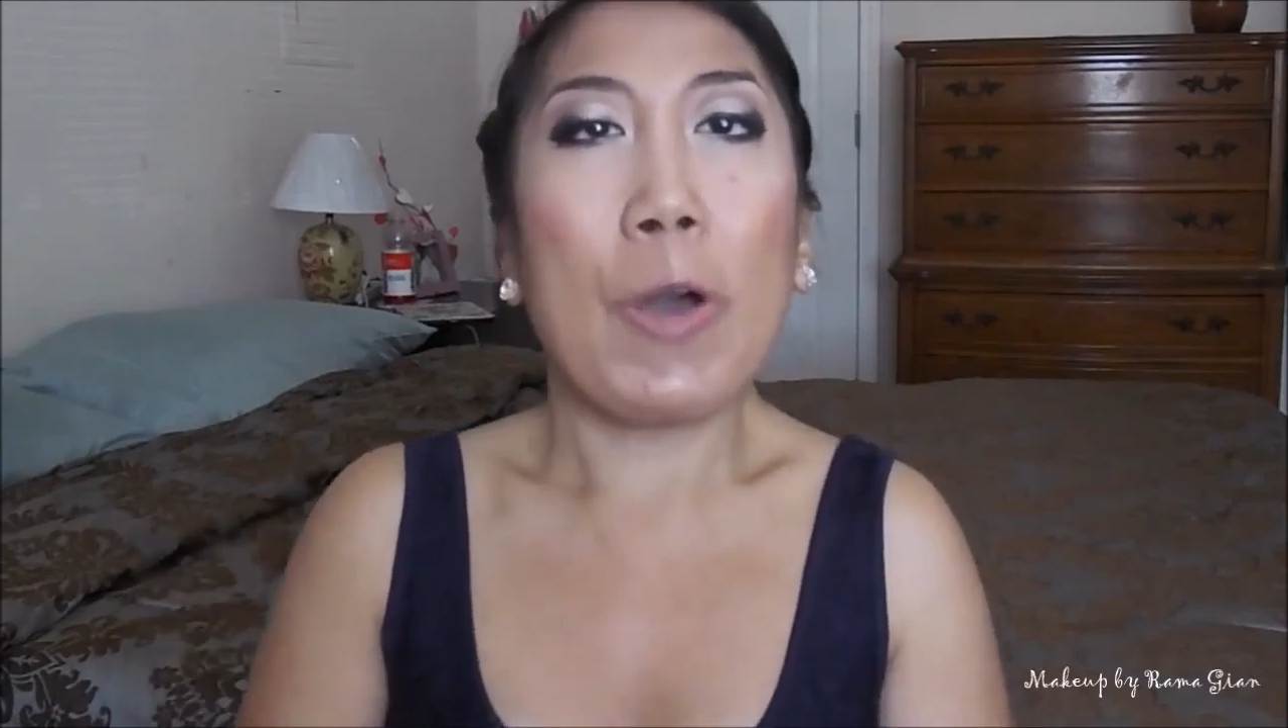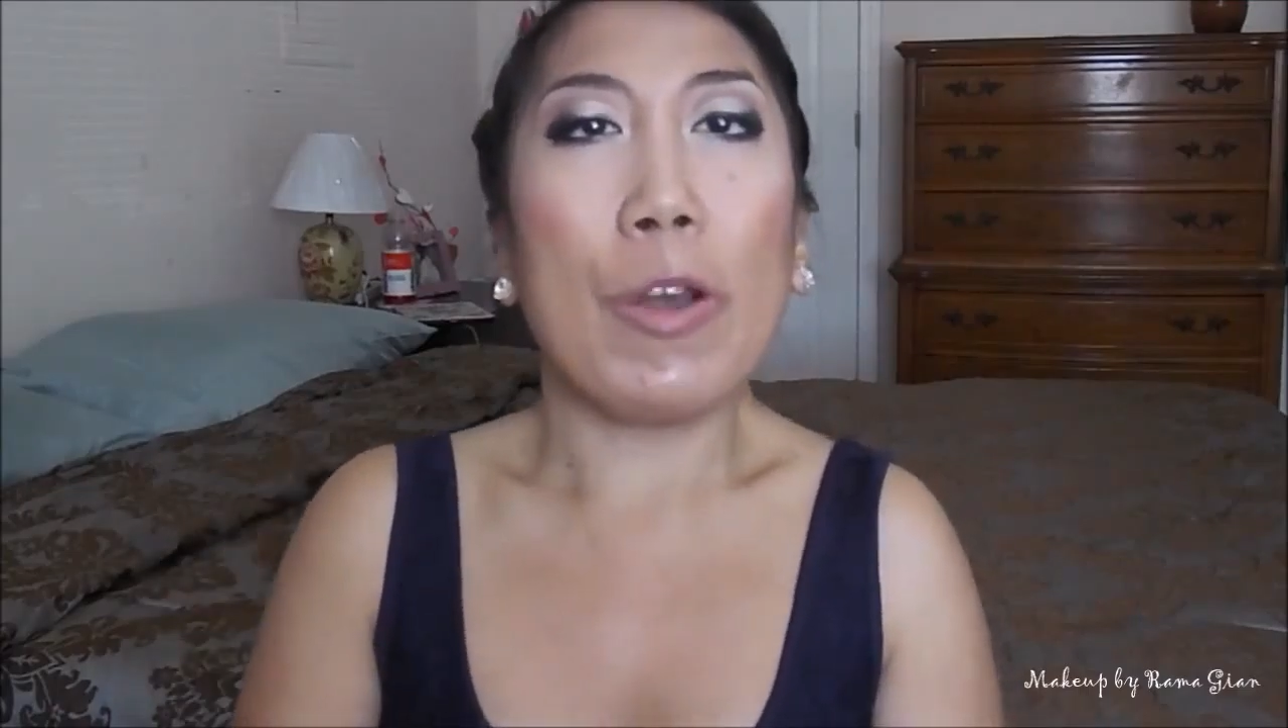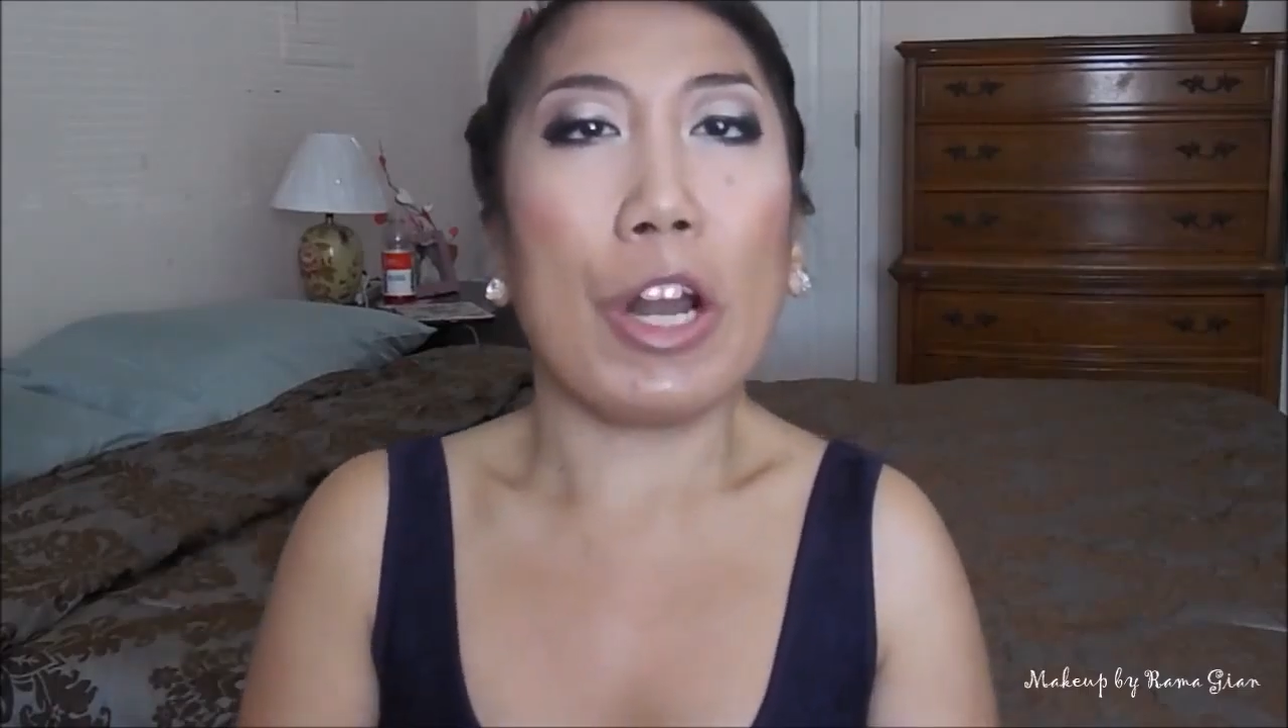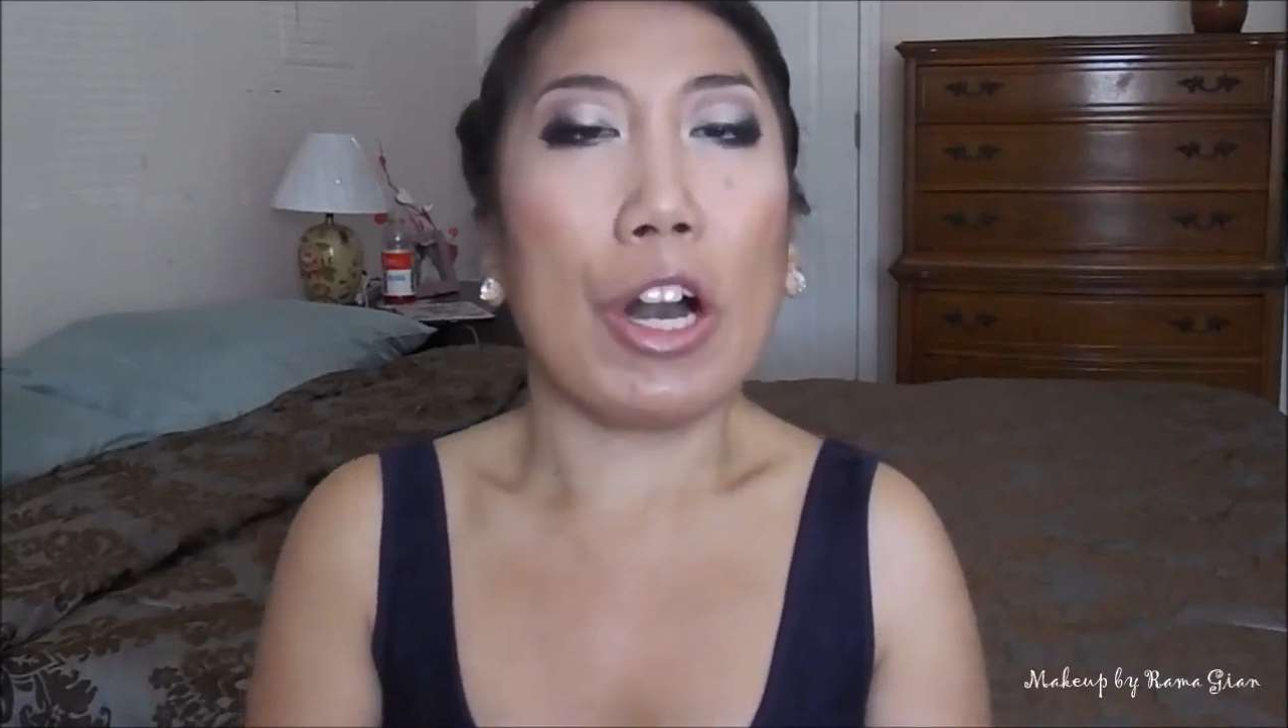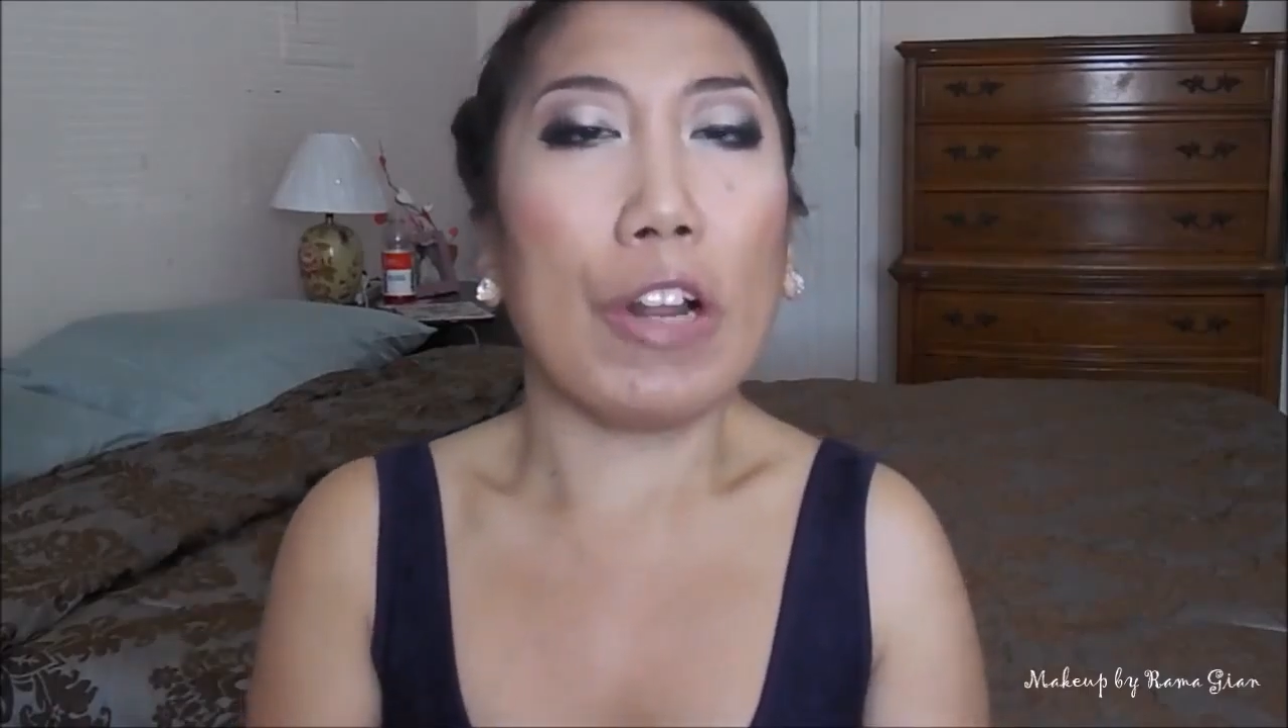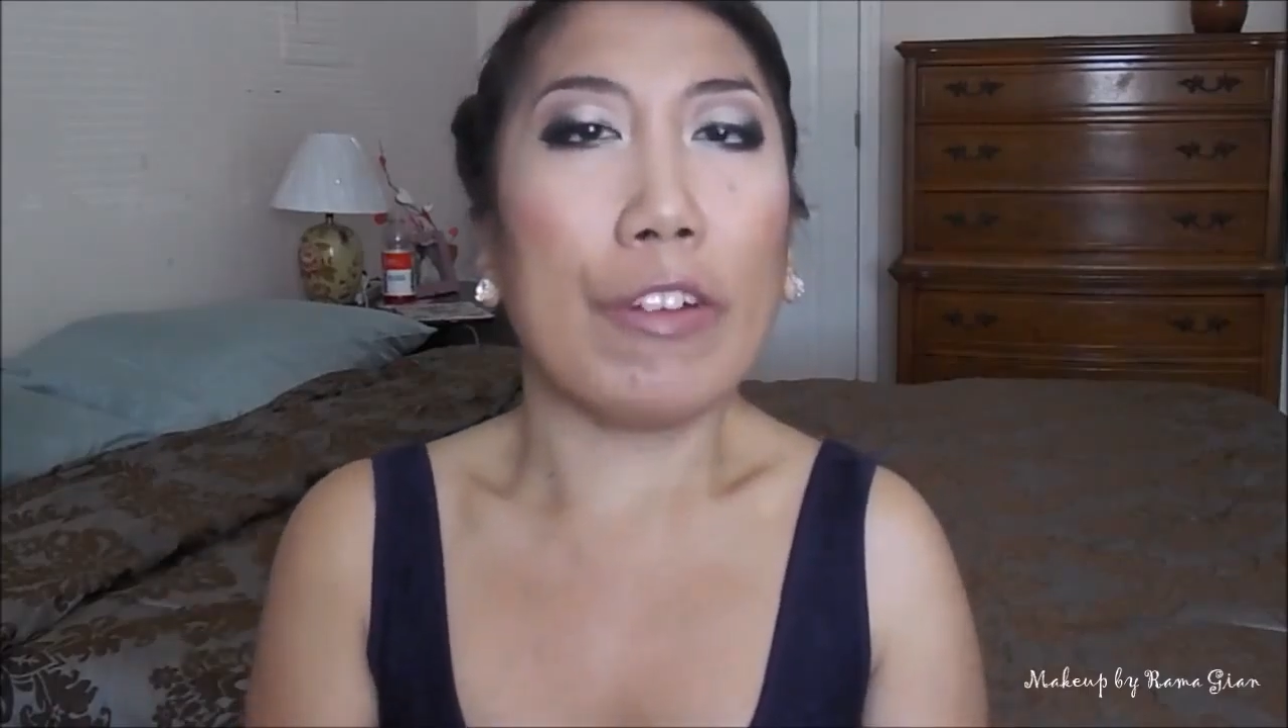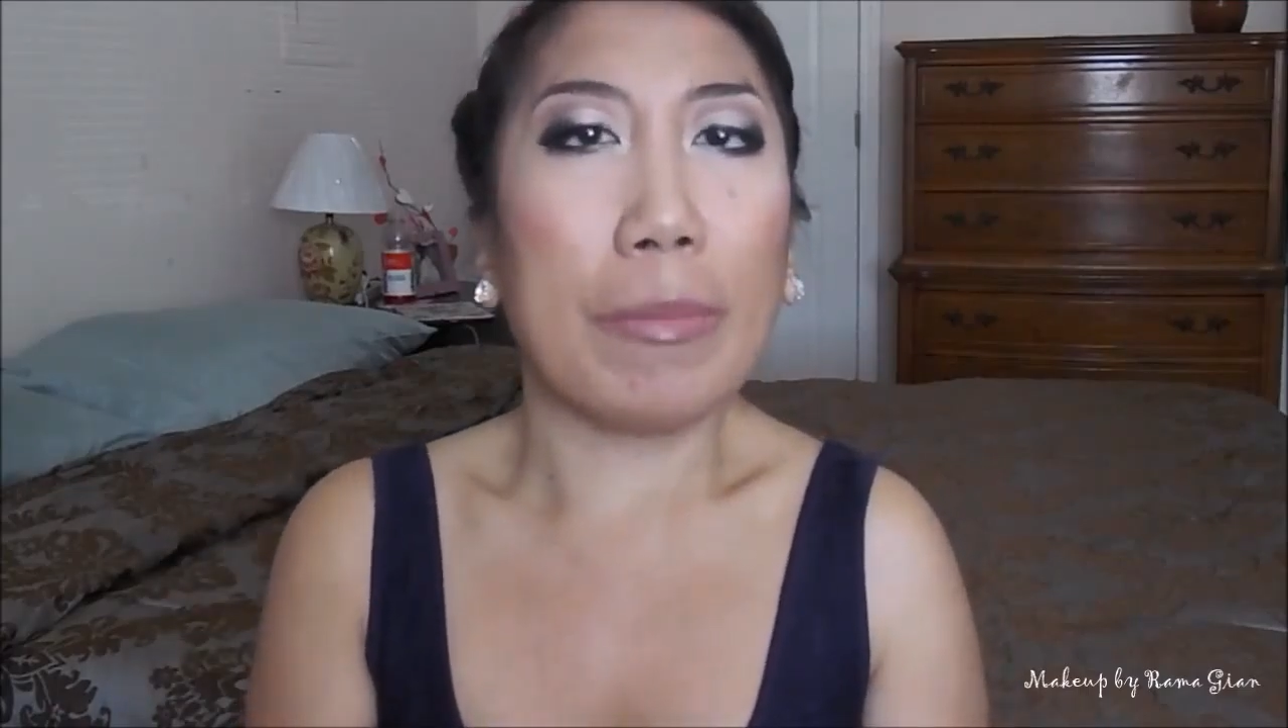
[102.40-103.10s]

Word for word: with all of the